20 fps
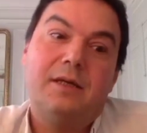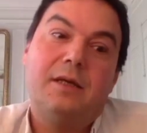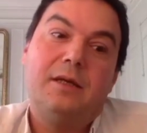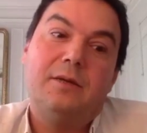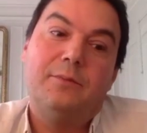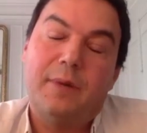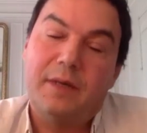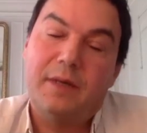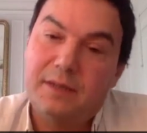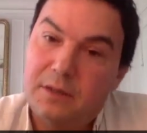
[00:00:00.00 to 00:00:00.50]

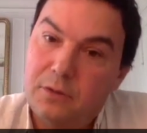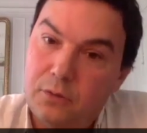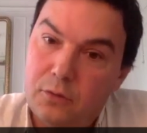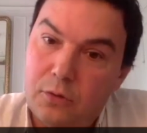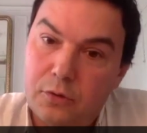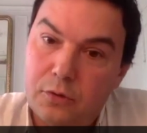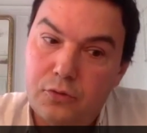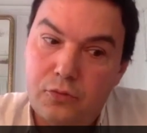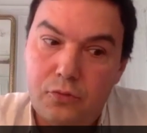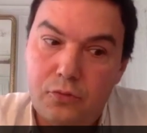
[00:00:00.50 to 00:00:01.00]
in
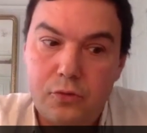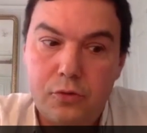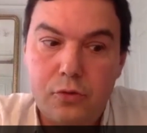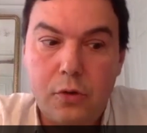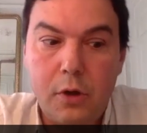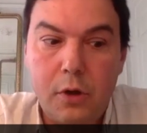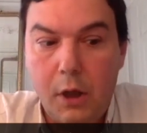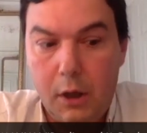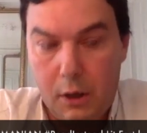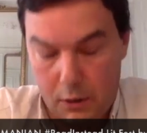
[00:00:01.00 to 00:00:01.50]
particular through the
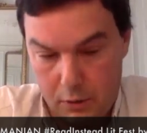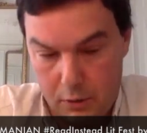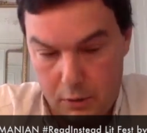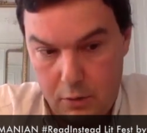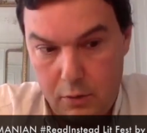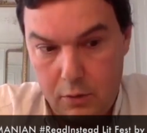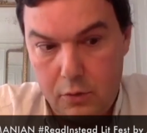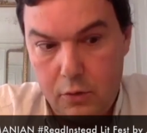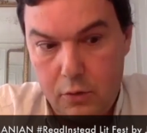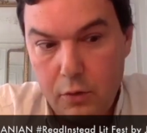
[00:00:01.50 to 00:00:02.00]

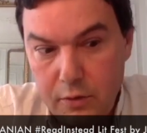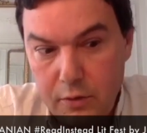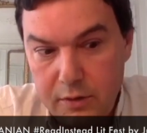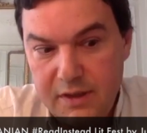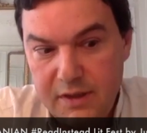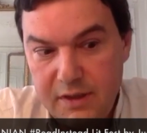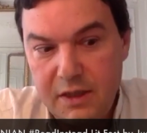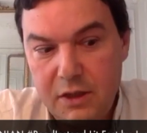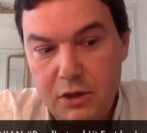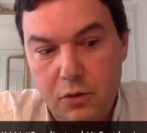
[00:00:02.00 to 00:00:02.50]
uh,
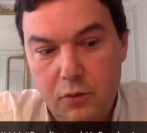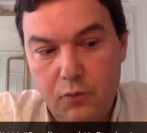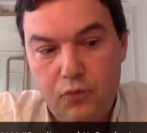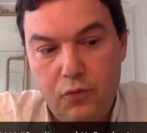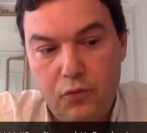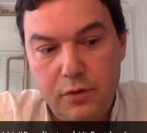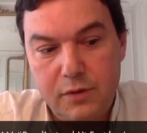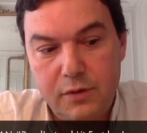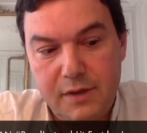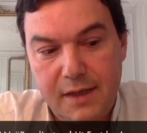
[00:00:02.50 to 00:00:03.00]
colonization
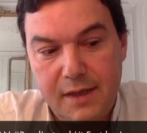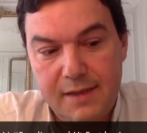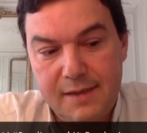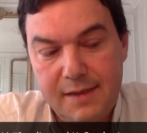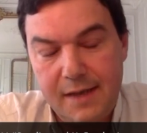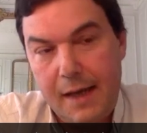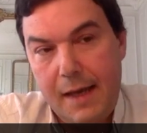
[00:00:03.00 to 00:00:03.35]
process,